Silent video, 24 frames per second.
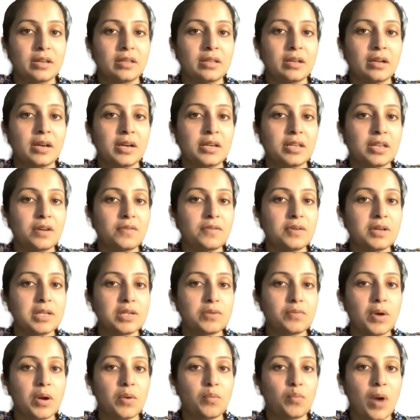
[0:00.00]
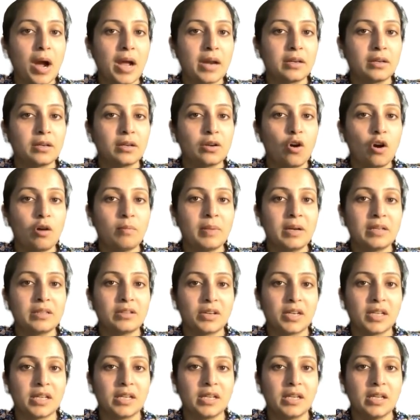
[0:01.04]
The intervals were 1,
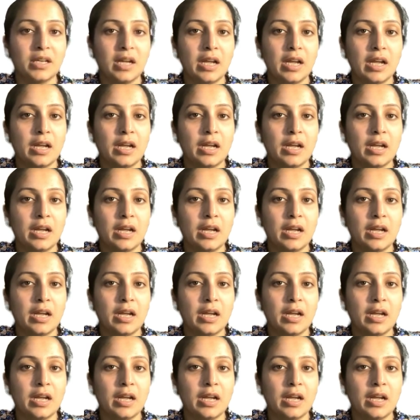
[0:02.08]
3,